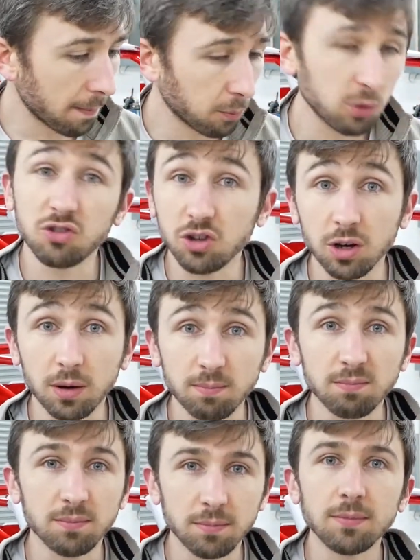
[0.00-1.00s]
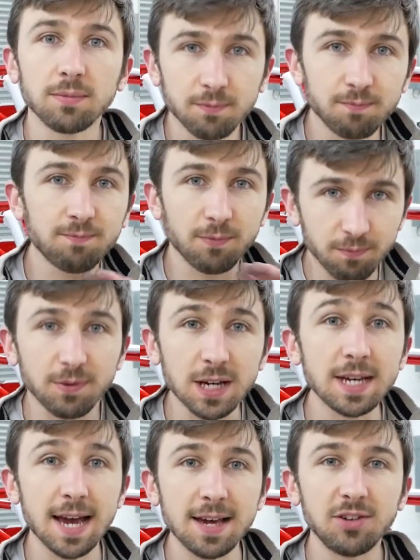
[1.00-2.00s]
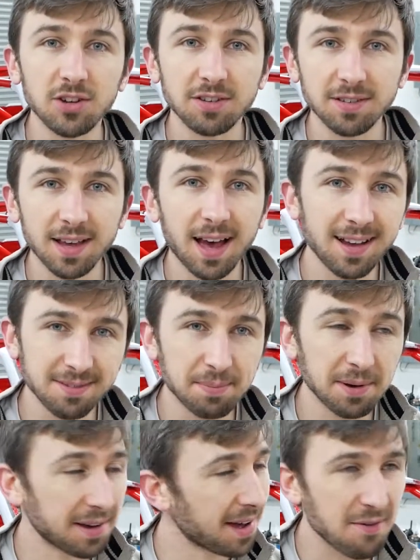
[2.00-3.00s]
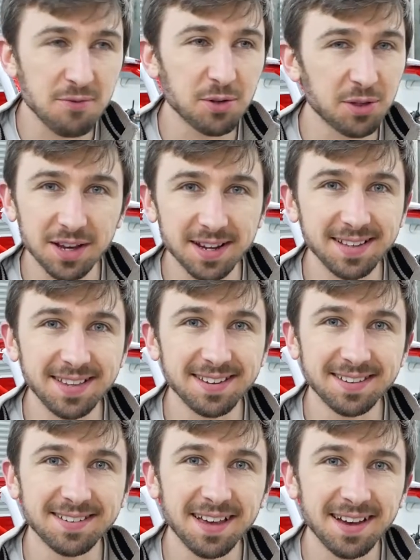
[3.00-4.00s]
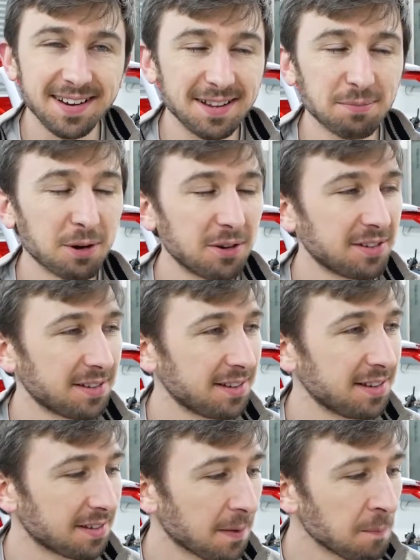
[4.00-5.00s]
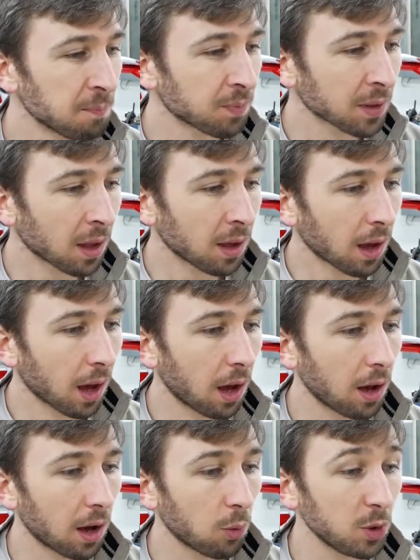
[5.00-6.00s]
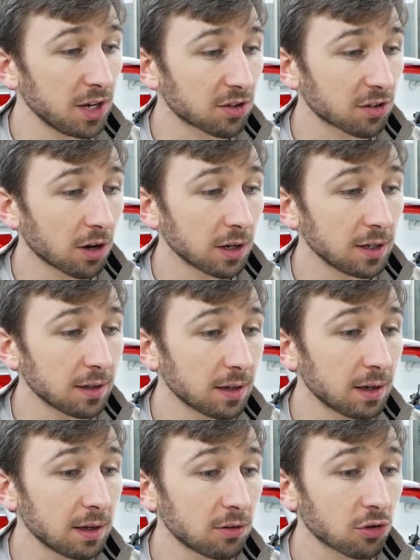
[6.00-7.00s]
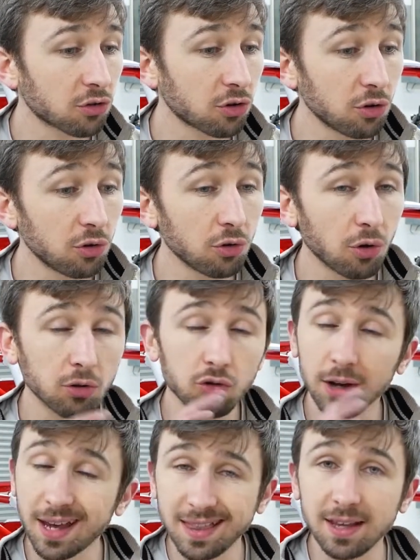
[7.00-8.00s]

which took fucking ages, as per everything in this process is. We decided to try and get